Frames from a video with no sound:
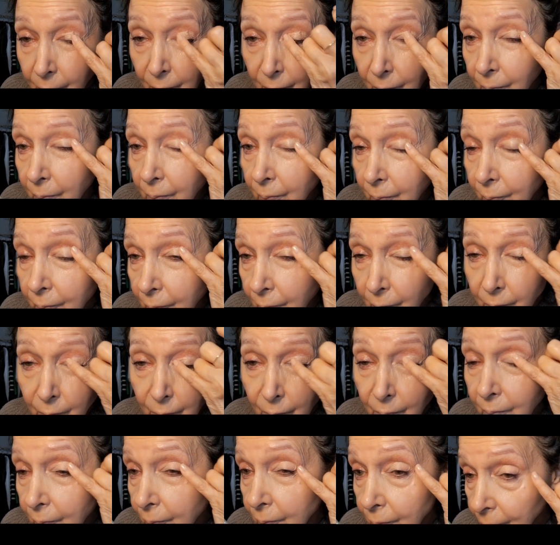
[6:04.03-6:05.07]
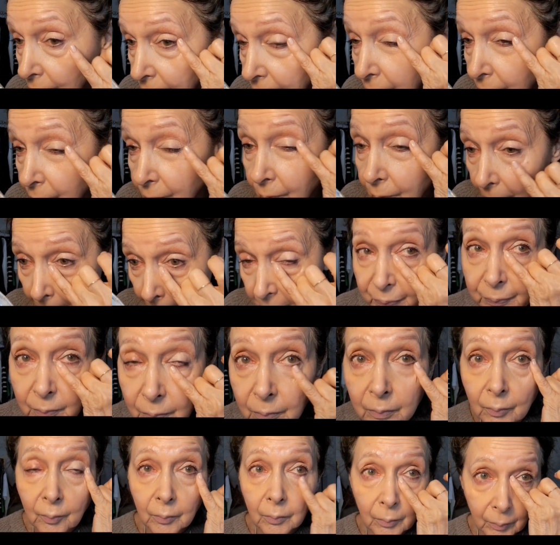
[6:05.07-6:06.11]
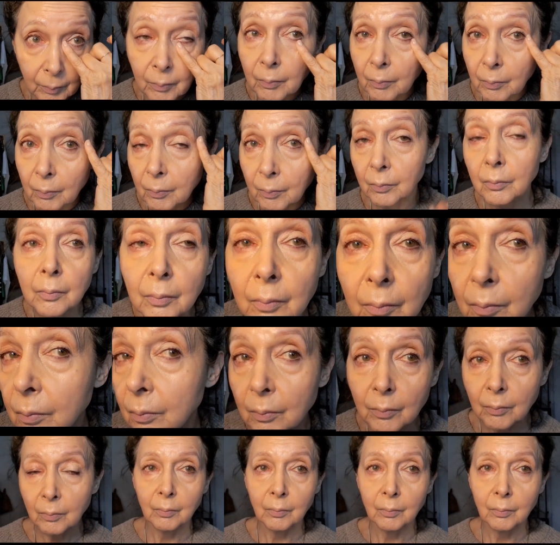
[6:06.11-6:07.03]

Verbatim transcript: It also promotes a youthful looking complexion.